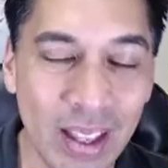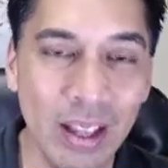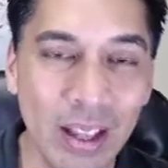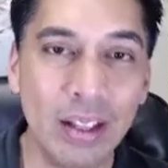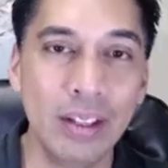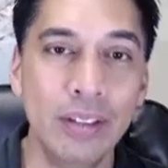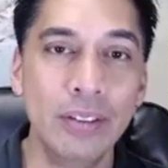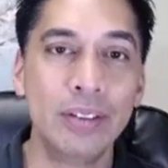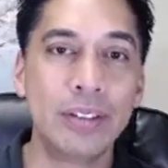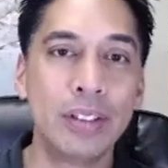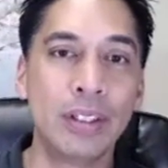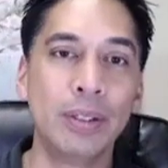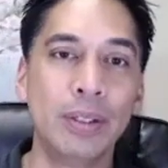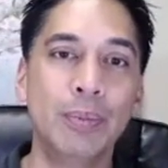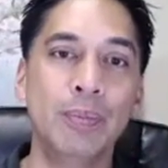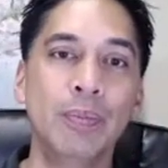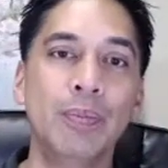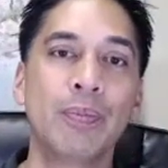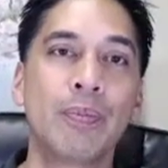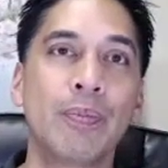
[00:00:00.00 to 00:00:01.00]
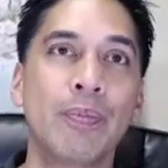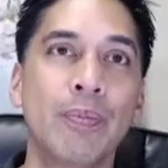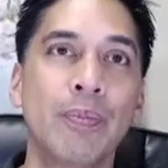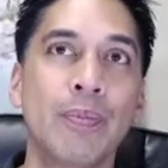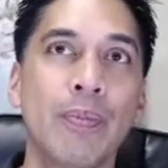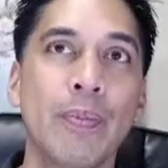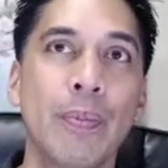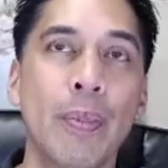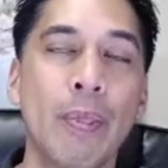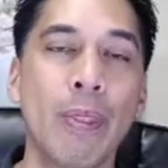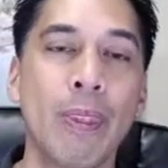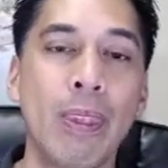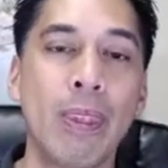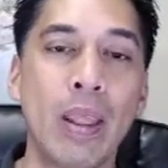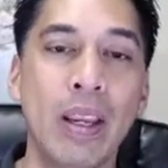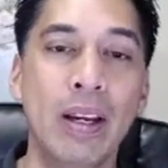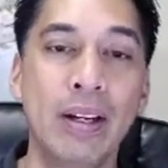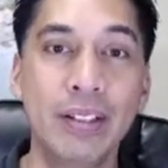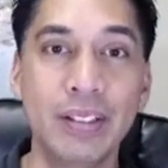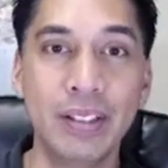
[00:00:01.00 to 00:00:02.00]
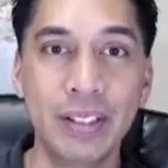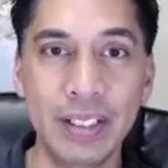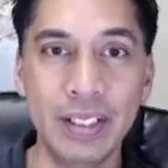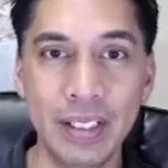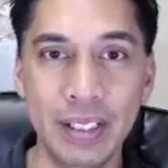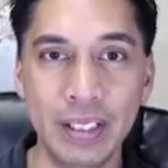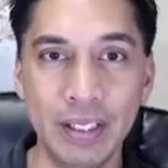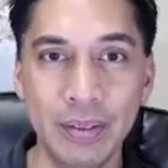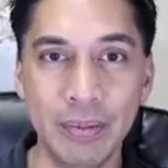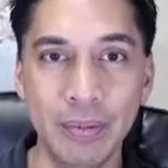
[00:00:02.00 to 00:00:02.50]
So here's the deal.